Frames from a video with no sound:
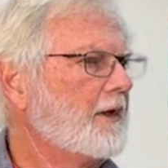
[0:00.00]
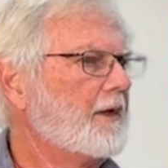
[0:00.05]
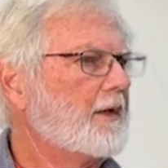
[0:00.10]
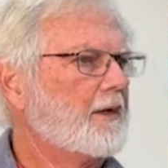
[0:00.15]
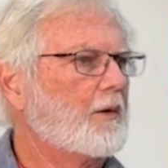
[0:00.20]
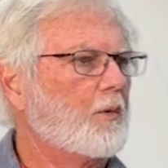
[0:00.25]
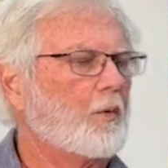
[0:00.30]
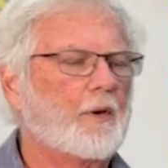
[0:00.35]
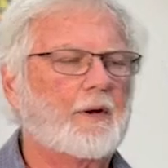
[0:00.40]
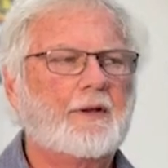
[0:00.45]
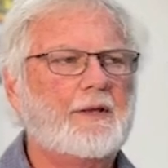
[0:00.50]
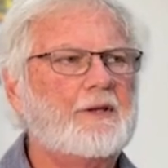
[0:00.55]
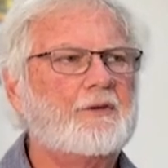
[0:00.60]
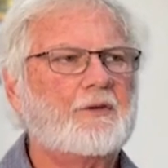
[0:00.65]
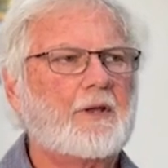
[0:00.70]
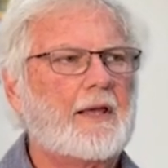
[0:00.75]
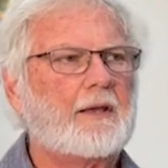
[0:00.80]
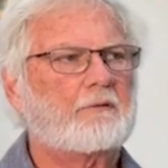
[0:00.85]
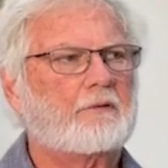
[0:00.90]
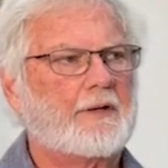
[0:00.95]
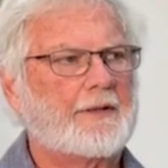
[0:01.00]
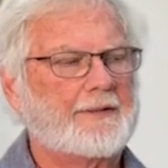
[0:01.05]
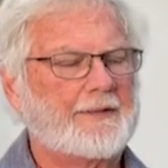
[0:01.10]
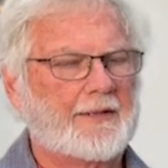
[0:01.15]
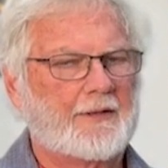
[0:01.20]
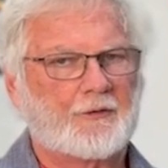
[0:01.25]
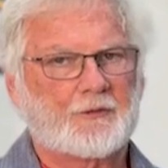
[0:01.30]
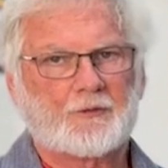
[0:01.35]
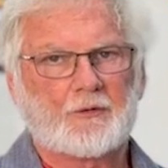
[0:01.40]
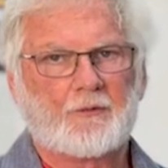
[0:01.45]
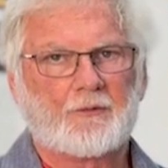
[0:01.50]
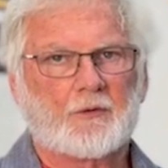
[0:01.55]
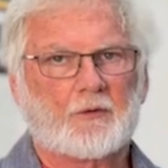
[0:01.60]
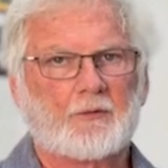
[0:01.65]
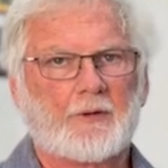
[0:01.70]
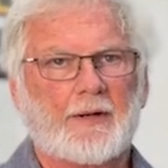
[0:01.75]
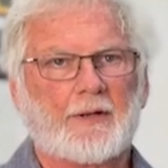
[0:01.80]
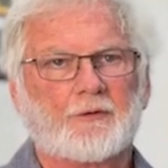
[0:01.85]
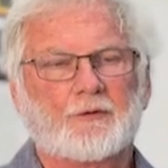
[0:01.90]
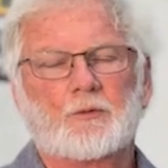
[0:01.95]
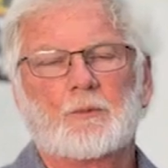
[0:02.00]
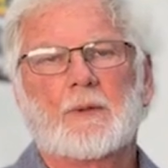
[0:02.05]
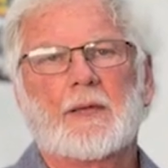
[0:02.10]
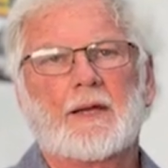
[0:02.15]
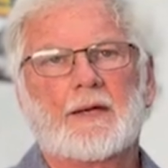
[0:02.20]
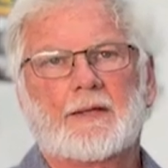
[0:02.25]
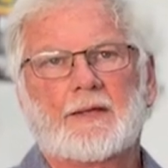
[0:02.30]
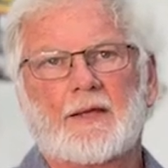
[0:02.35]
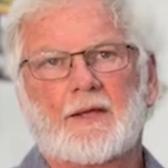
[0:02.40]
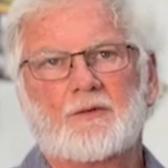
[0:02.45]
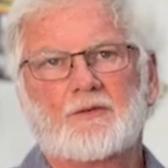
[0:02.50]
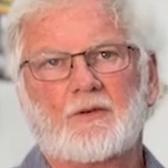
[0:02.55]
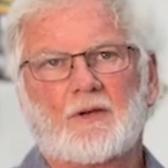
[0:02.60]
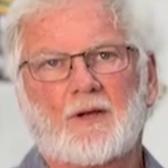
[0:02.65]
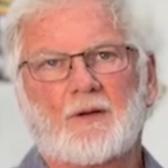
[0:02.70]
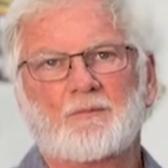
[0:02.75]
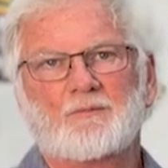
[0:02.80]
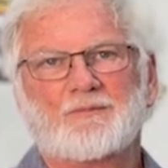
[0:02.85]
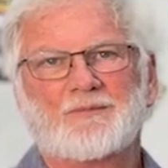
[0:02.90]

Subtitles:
Where he's at right now, it's on the ground, so we got to catch up.